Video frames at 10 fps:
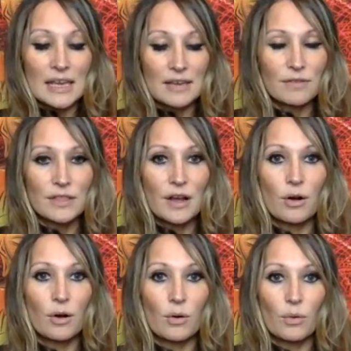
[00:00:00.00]
even
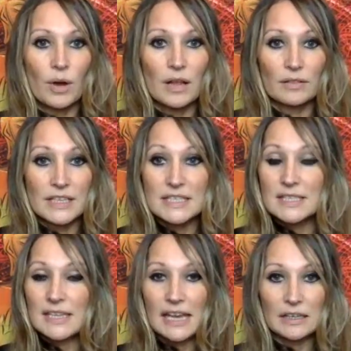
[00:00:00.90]
though, let's
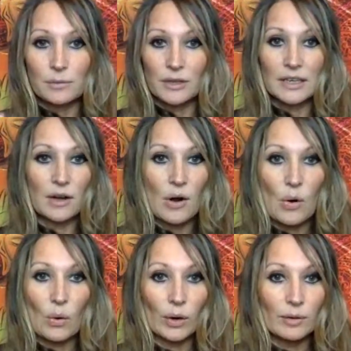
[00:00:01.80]
say you were in a
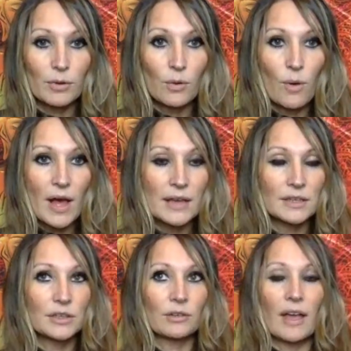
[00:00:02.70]
horrible one
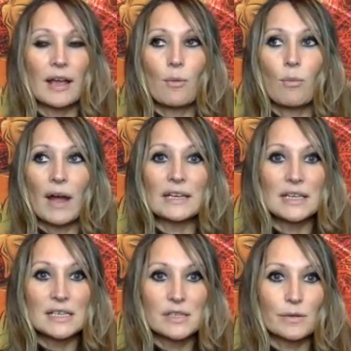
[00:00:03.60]
and you're like, why did
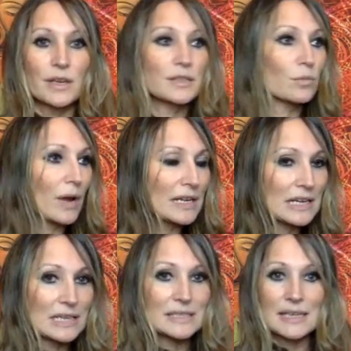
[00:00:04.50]
I do this? Why did
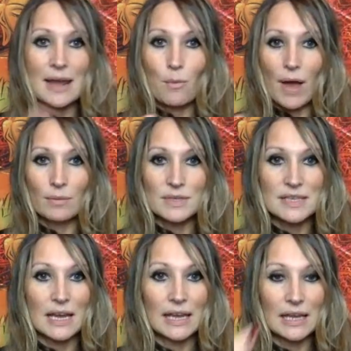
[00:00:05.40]
I stay? Why was
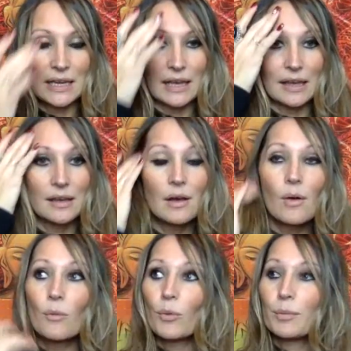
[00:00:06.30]
I in it?
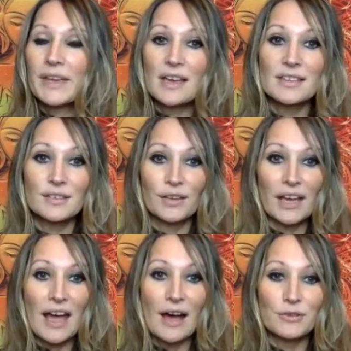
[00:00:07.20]
Well, because look at
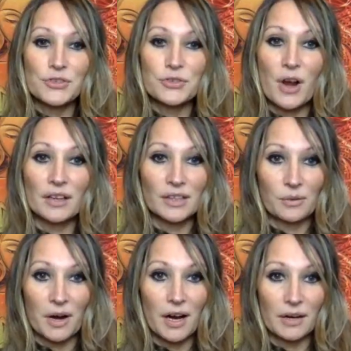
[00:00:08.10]
how strong you
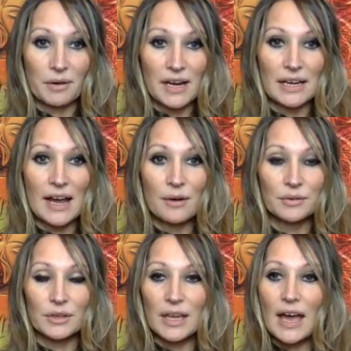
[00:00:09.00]
are right now, and
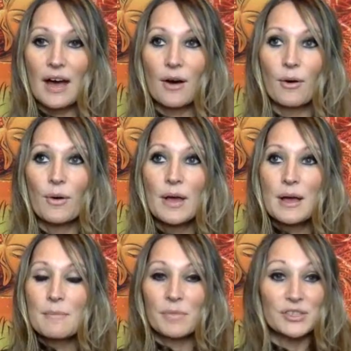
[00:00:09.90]
look how
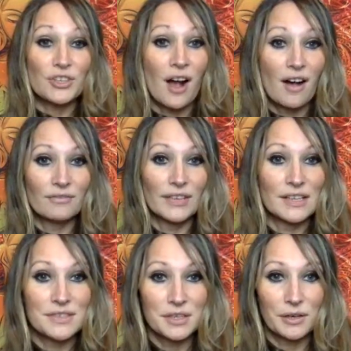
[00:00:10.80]
much
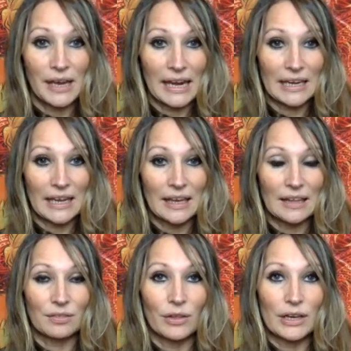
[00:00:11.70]
confidence you're gaining,
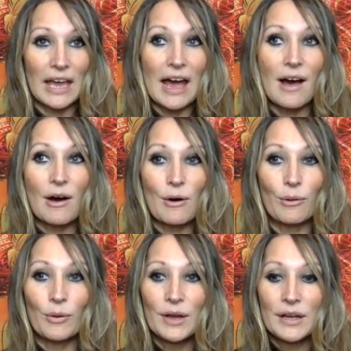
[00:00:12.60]
and look how